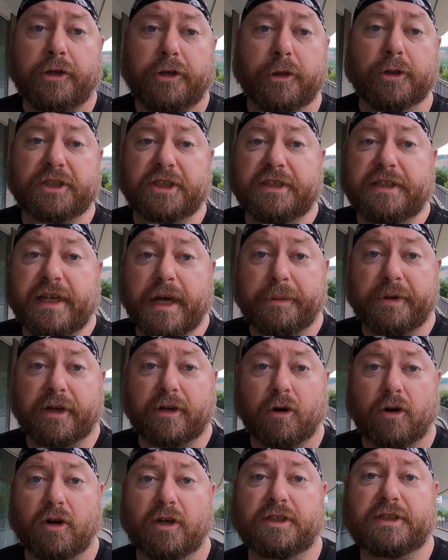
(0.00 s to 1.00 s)
Using debit
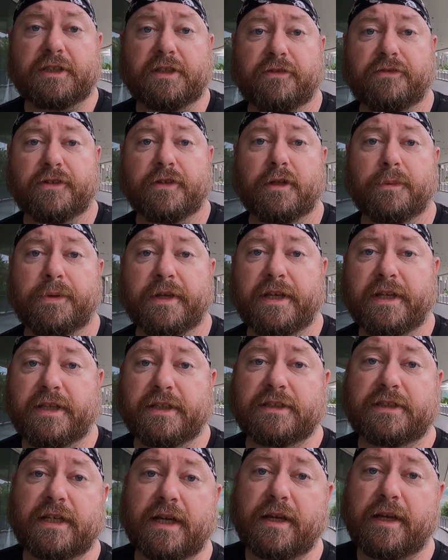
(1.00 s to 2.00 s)
cards in the
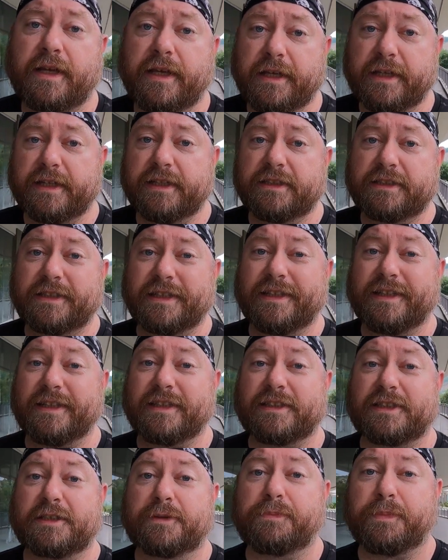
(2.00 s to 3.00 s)
Philippines is
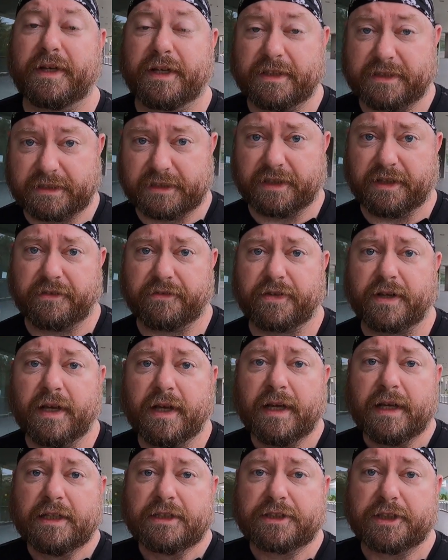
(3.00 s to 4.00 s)
expensive.
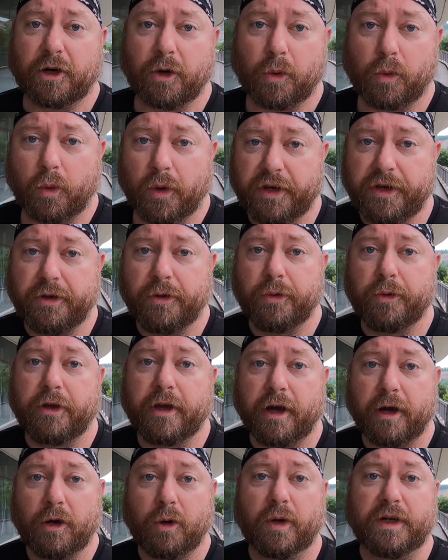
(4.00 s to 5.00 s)
So when you
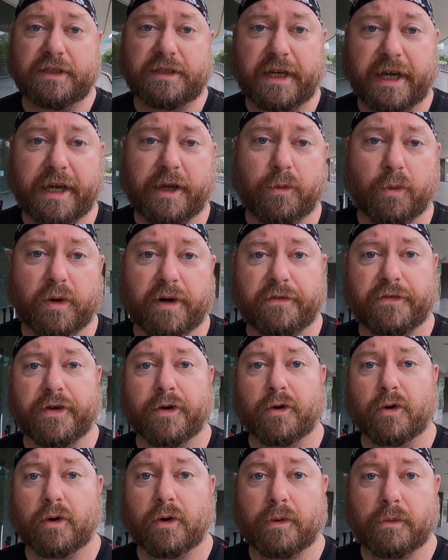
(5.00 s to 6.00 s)
go and take one of
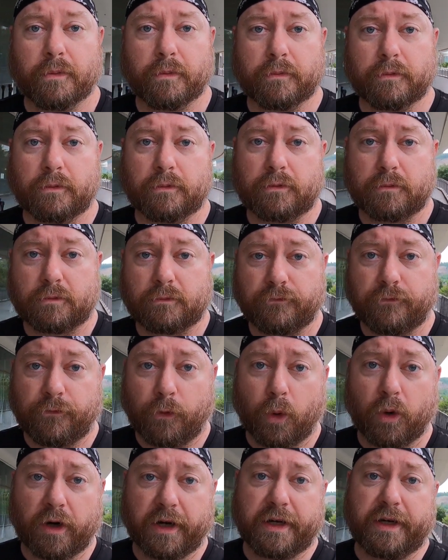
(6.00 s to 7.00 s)
your
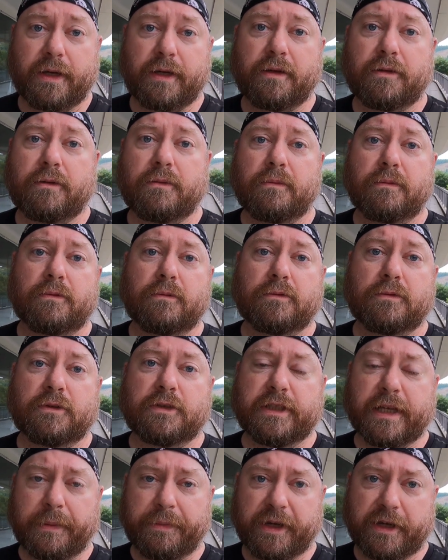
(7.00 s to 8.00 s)
foreign
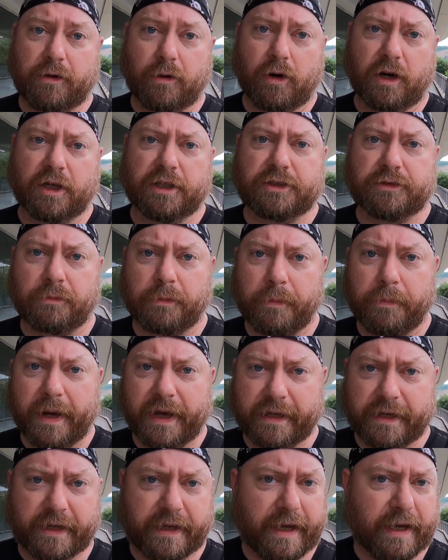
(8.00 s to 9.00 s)
debit cards from a
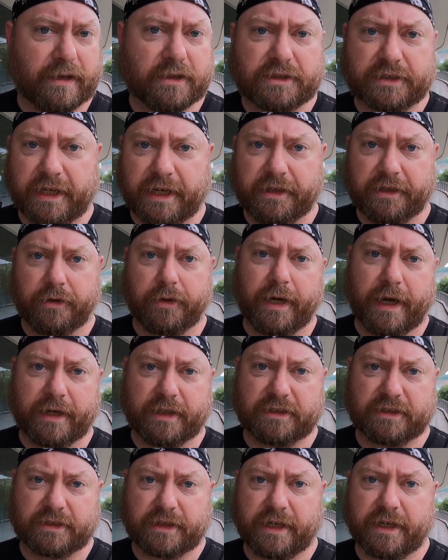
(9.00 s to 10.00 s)
bank account, say in the
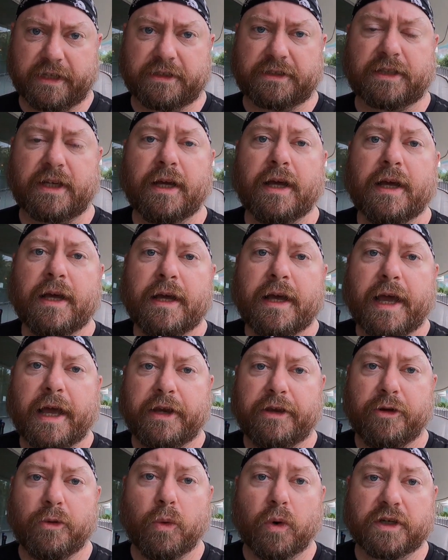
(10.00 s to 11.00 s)
United States,
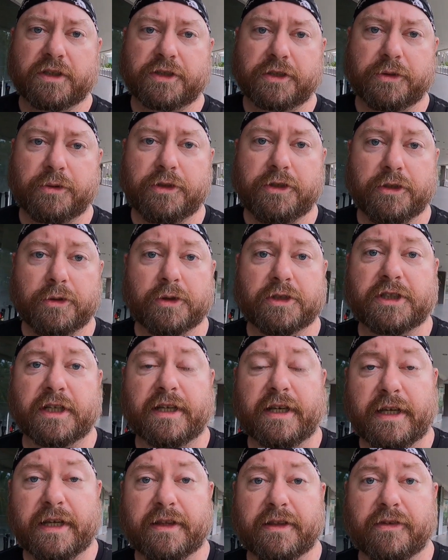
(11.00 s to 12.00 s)
and you want to use
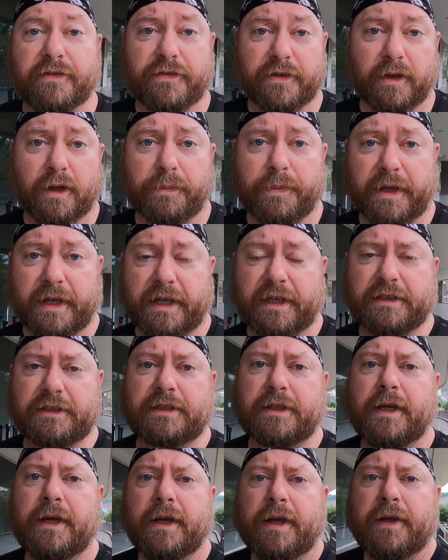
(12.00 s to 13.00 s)
it in the
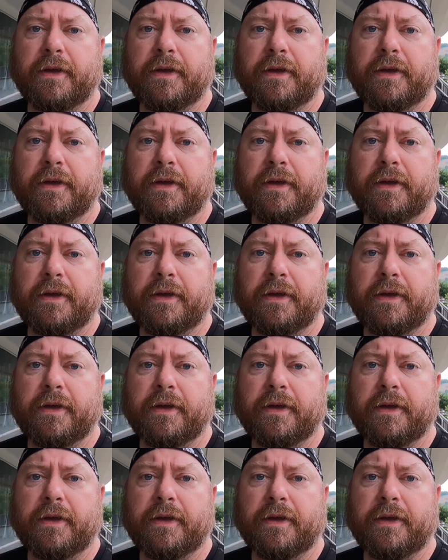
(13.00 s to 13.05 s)
Philippines,